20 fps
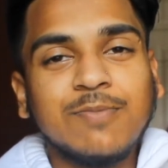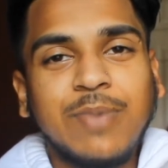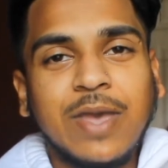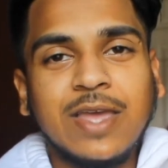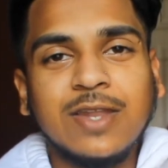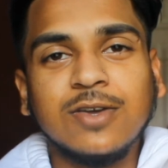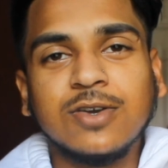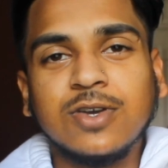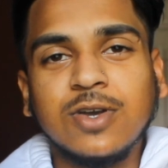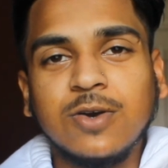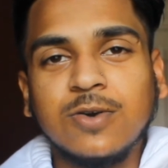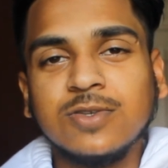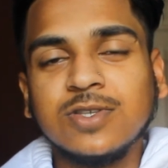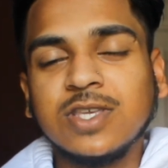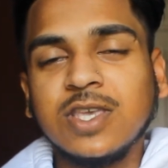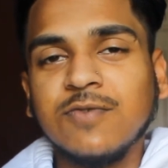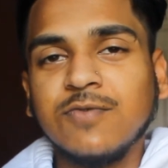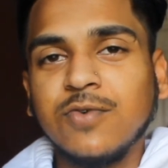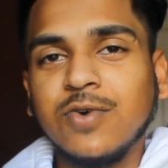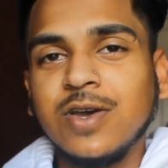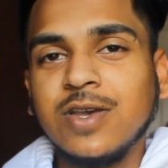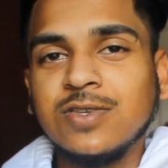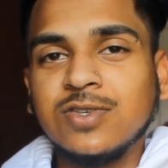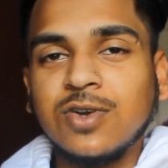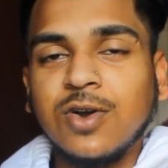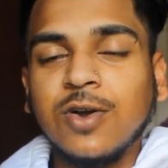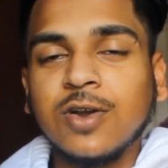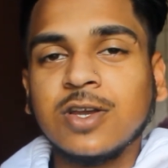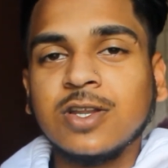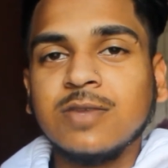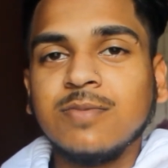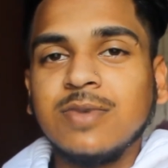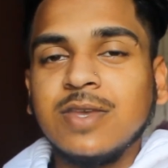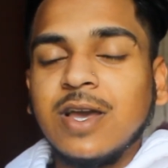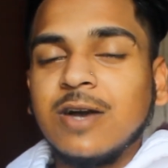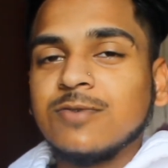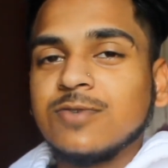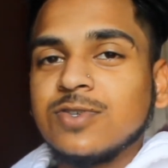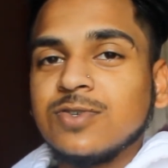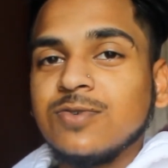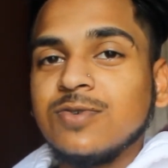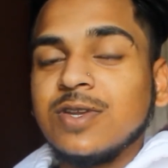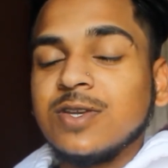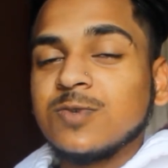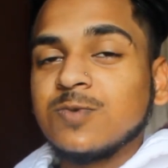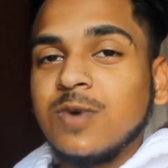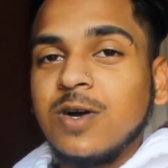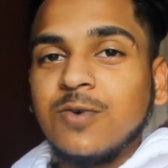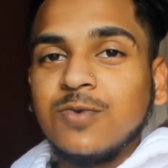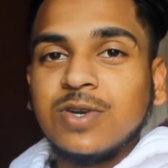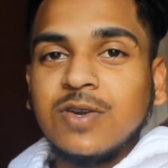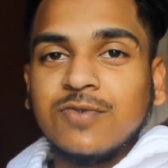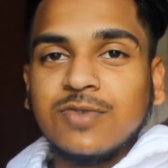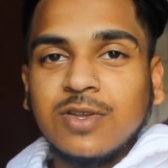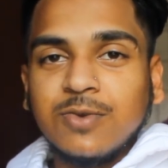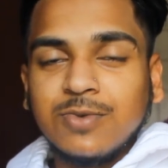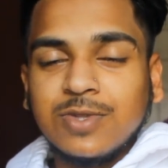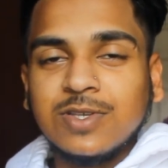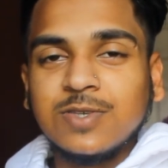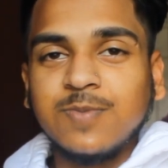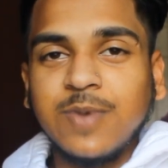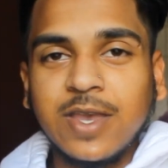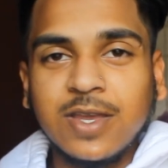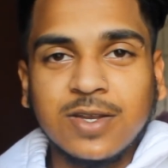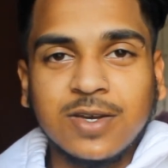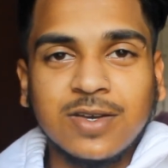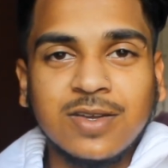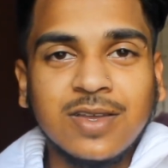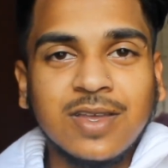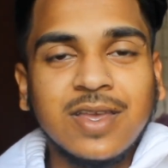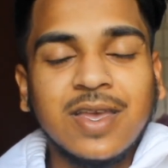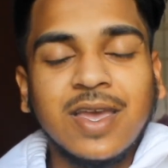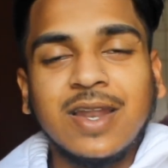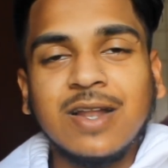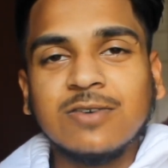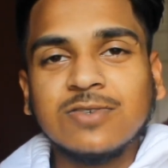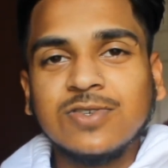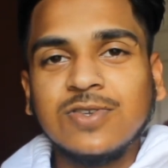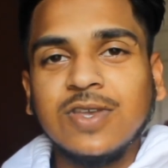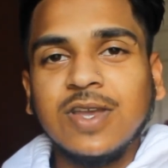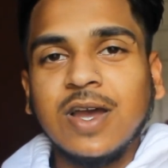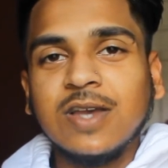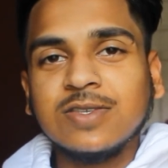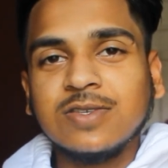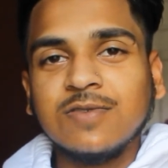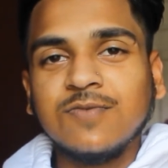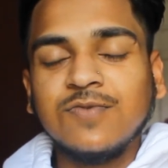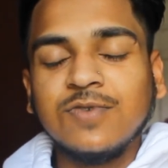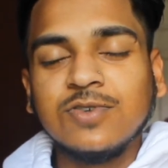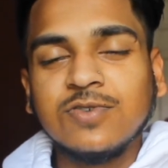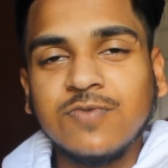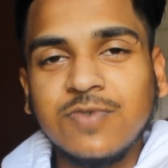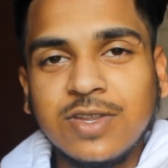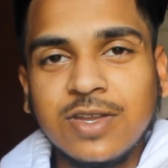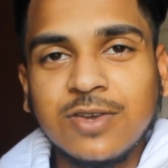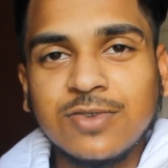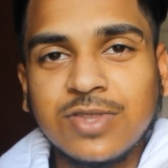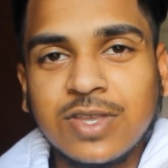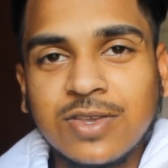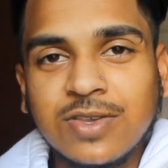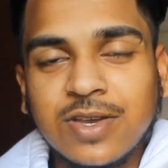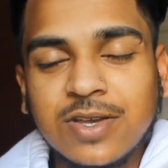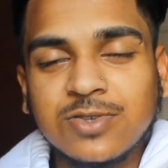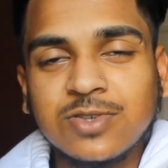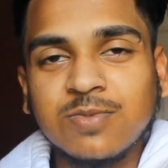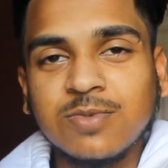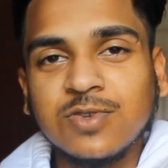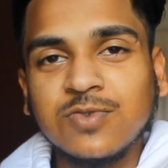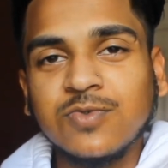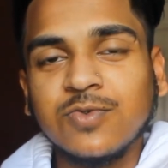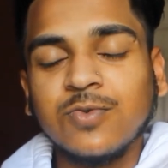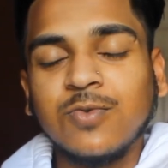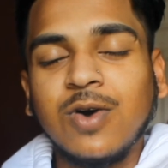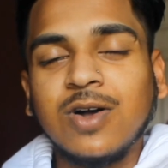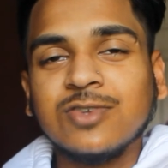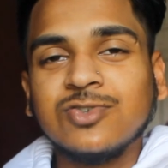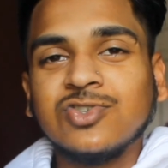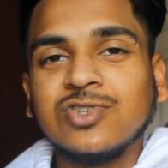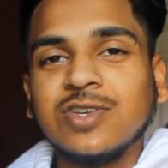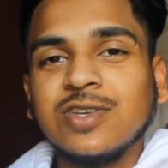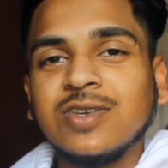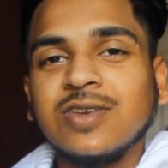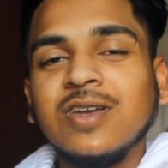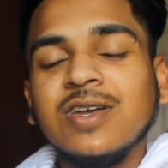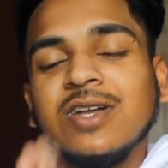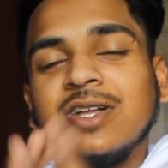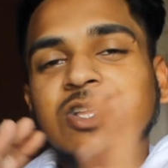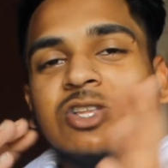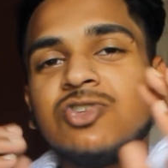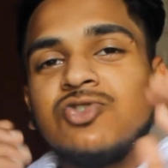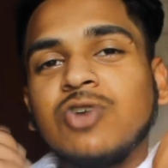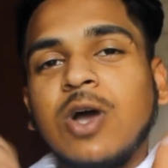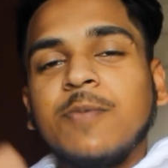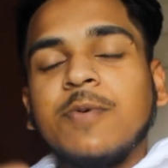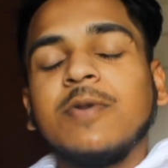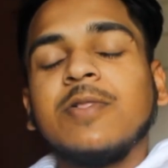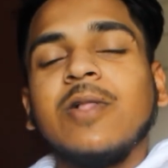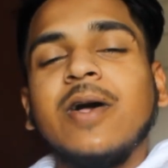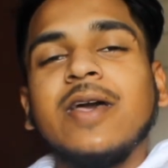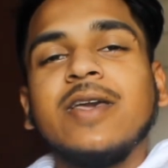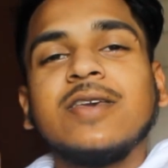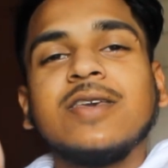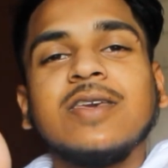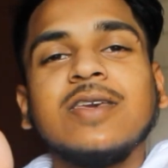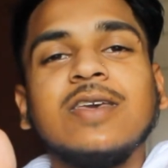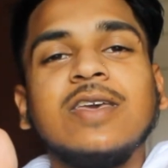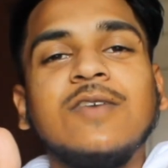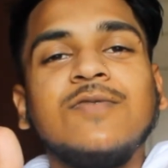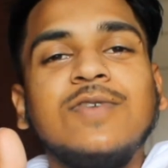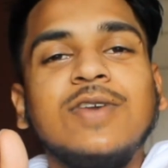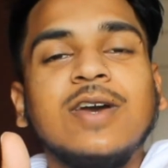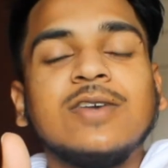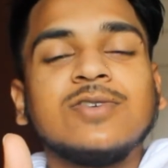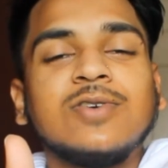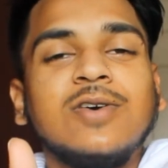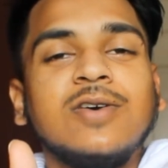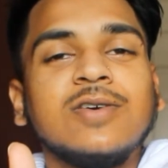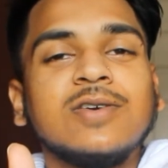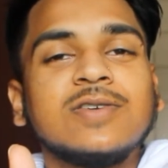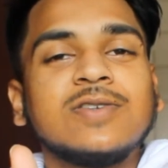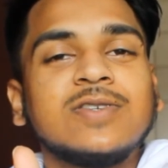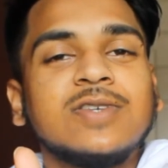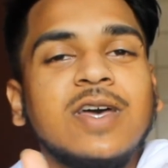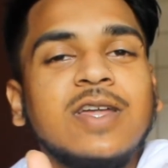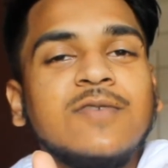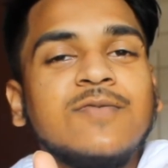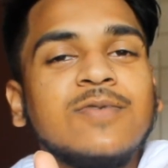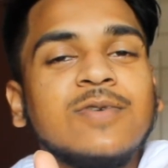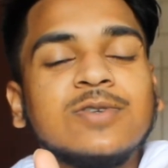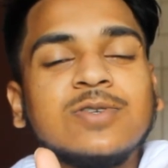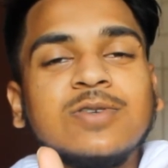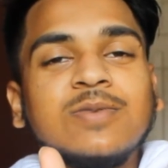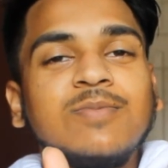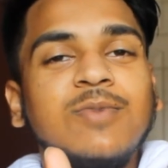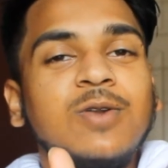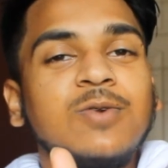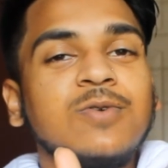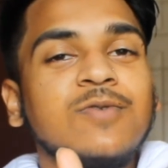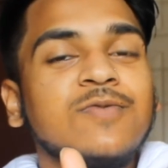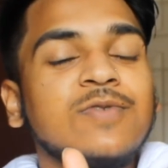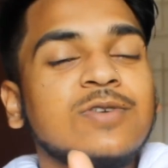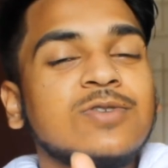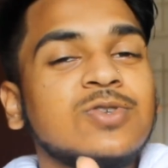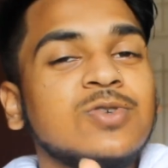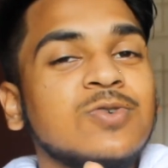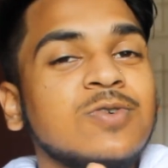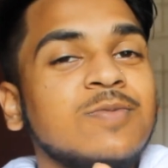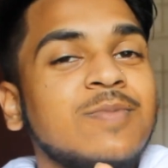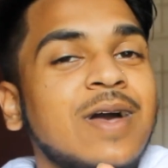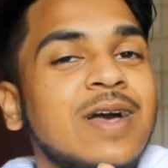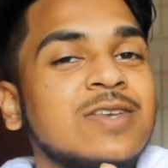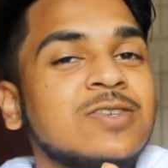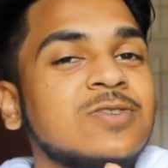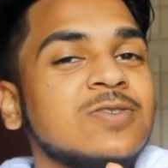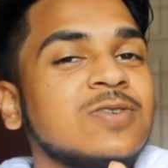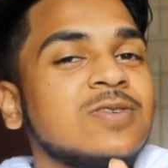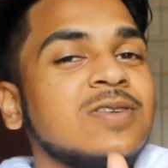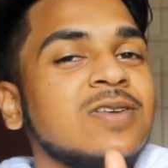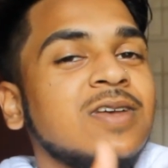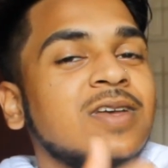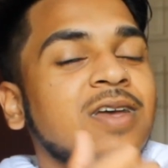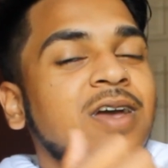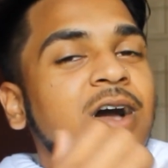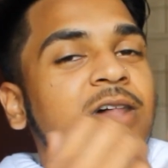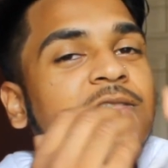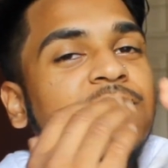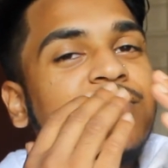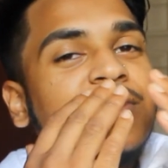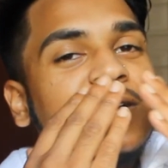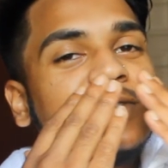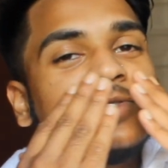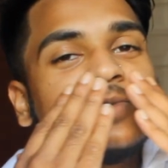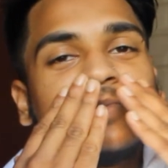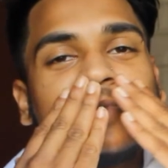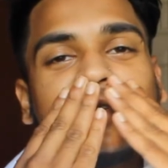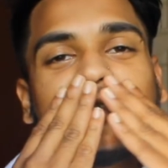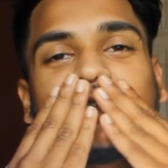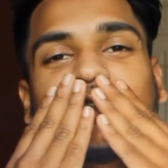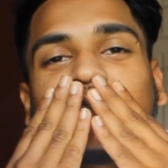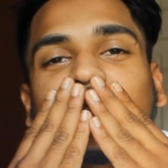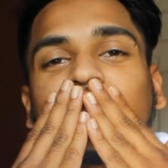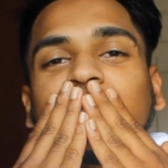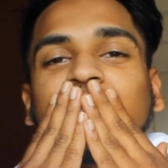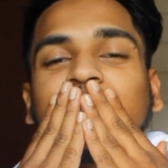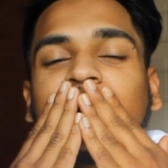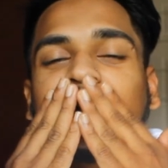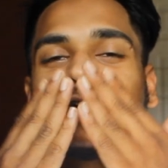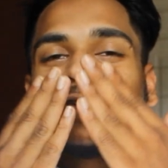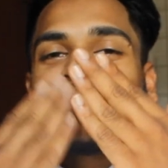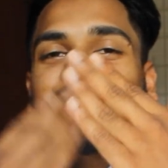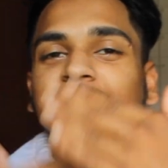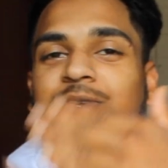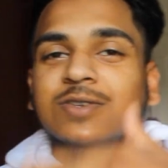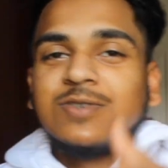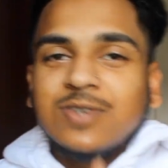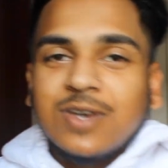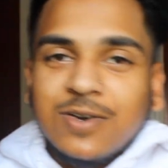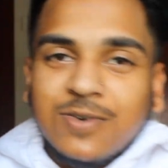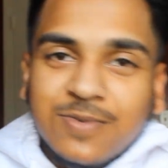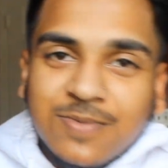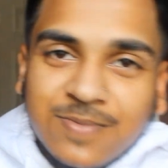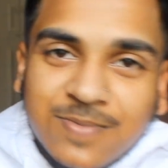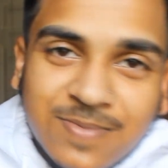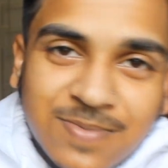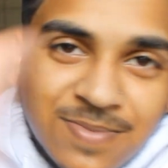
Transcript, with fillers: beta codes giveaways are going to be out soon as well whenever they release beta. And I'll see you guys in a future video. Thank you guys so much for watching. Drop a like if you guys are excited for some Modern Warfare 2 Remastered. I love you guys so much. Mwah. Peace out.